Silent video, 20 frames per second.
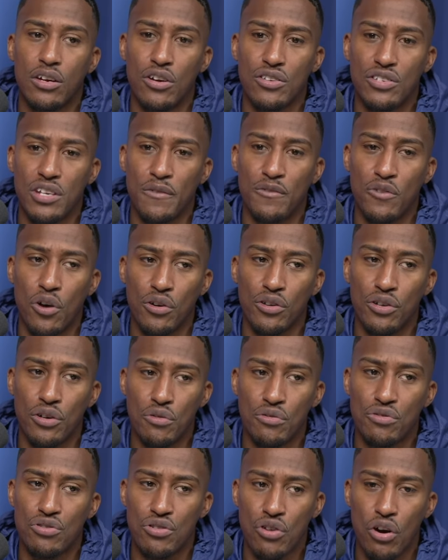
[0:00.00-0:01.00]
Because if your
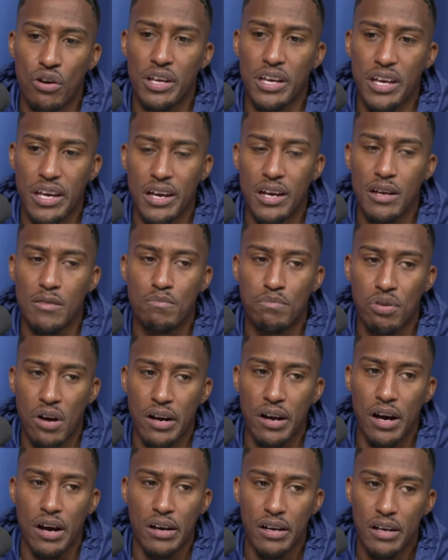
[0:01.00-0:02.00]
ute's not eating,
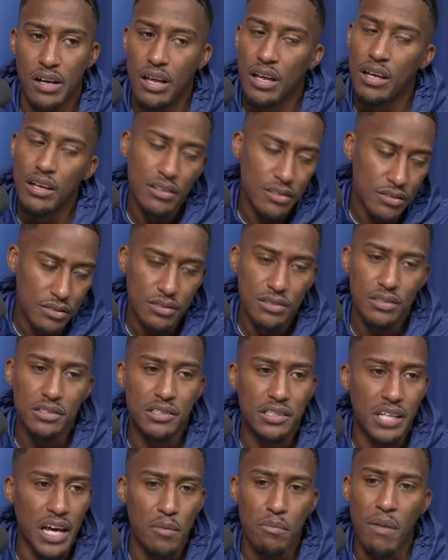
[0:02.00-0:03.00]
brother,
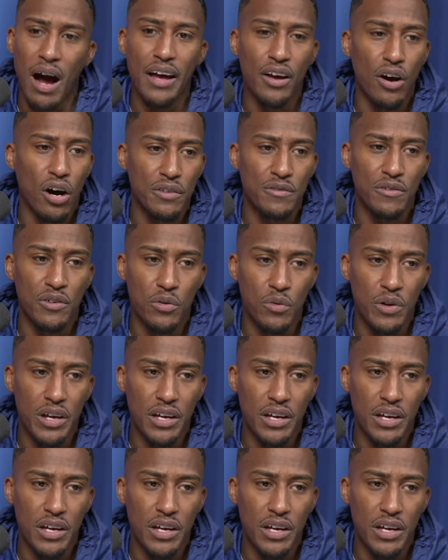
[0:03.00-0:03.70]
take my yard for the